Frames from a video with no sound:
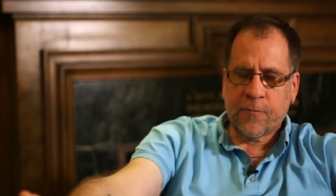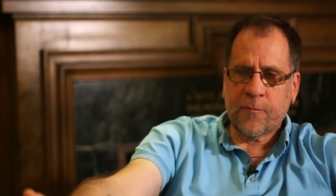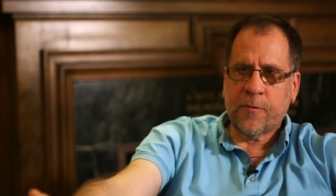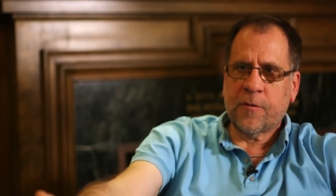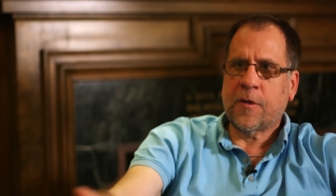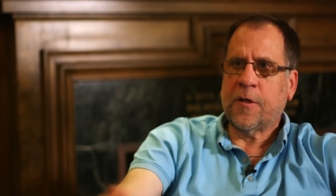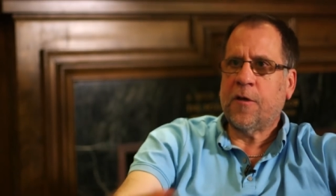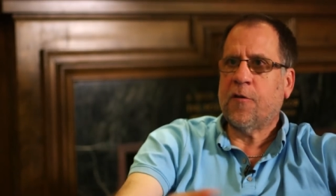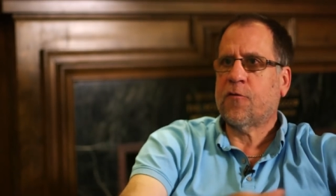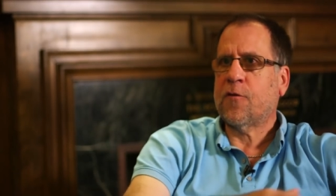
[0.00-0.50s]

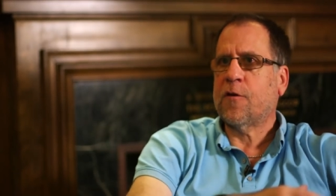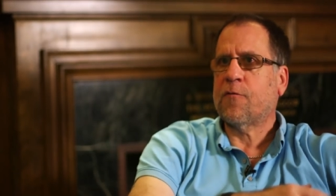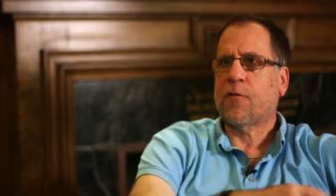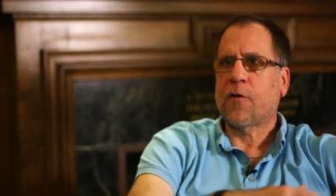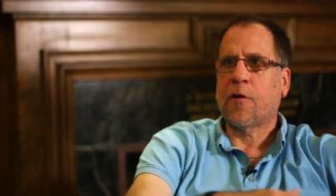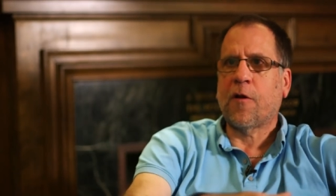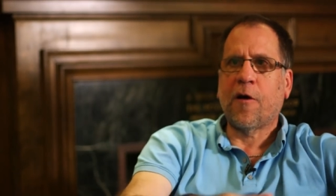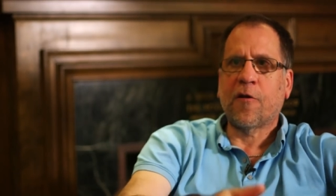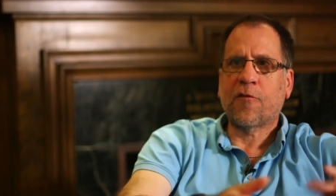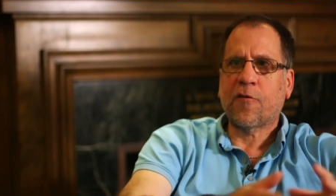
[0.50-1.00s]
the history of
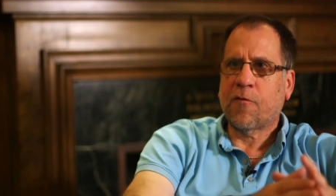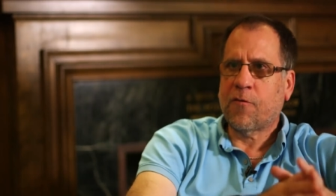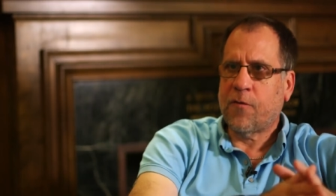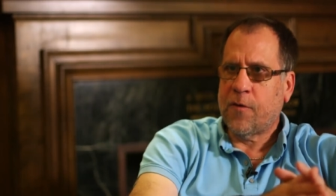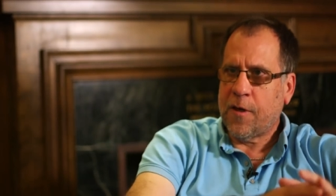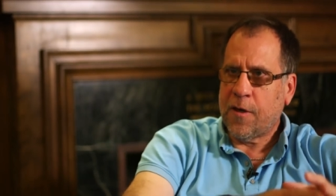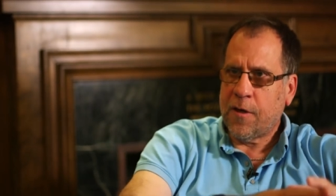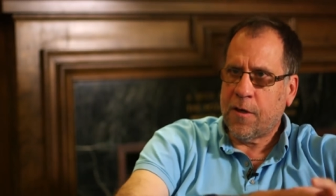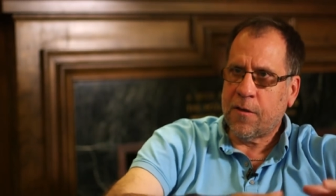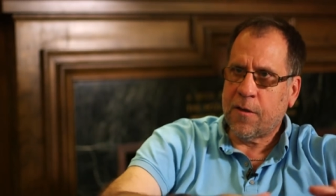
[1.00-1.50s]

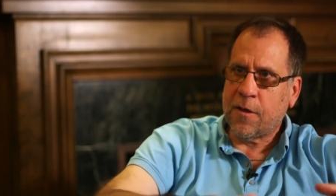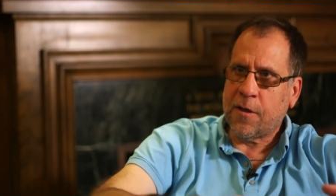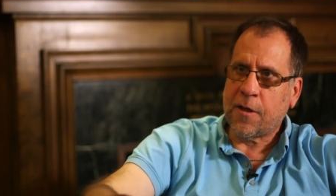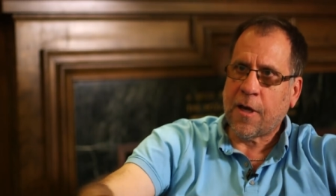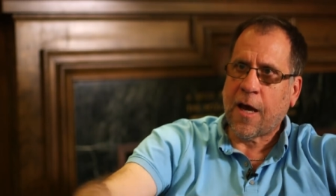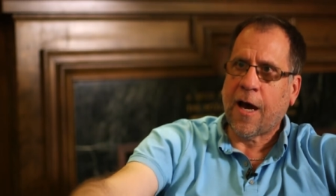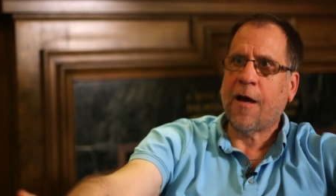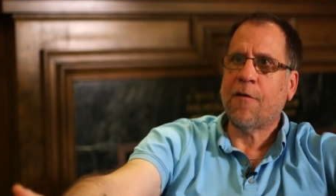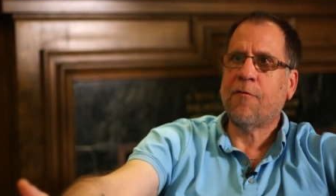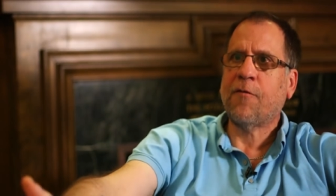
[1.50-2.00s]
philosophy,
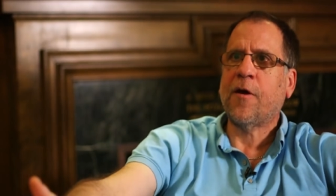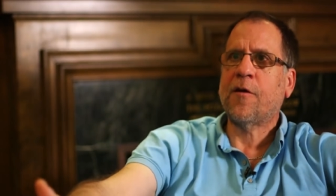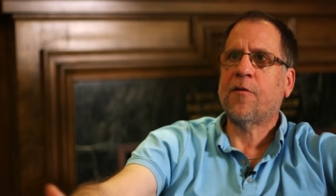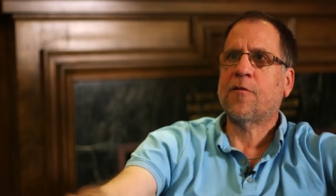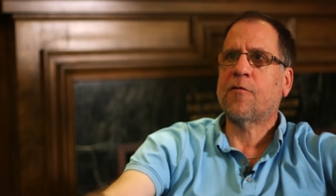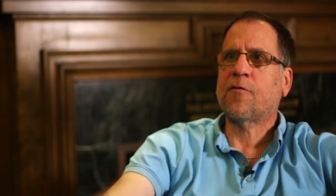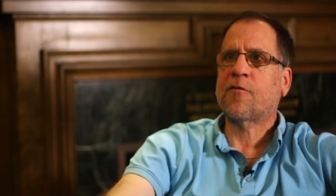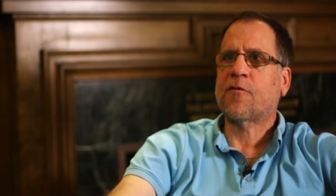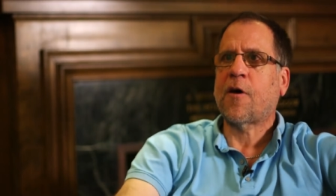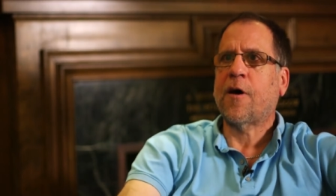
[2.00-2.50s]
the
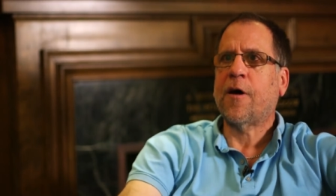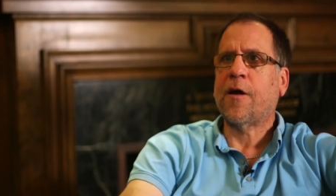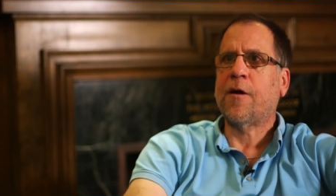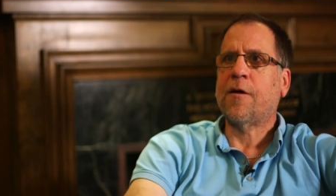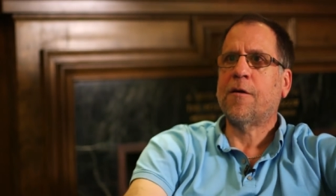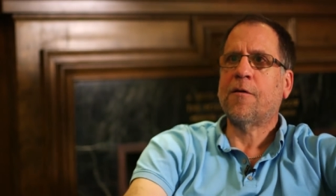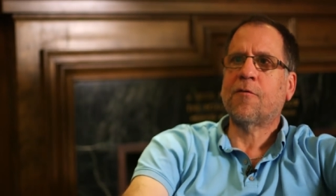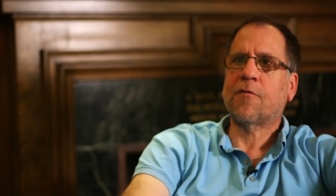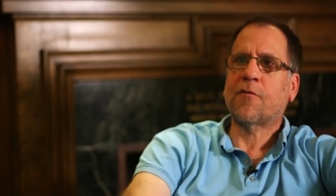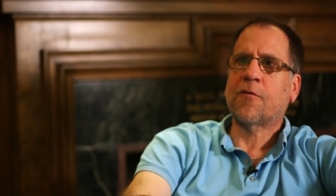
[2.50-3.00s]
advent of
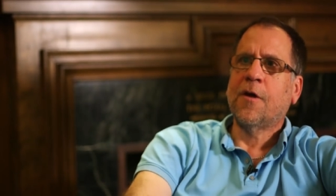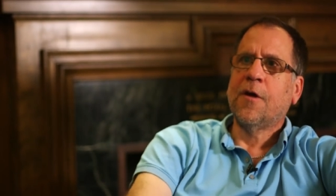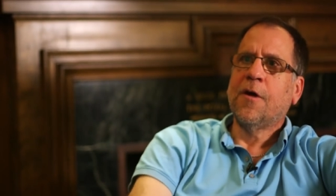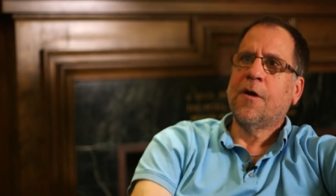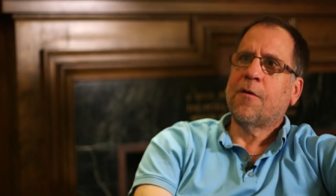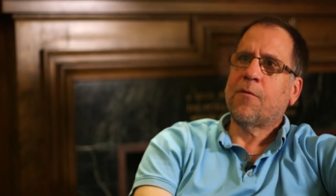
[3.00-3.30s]
science,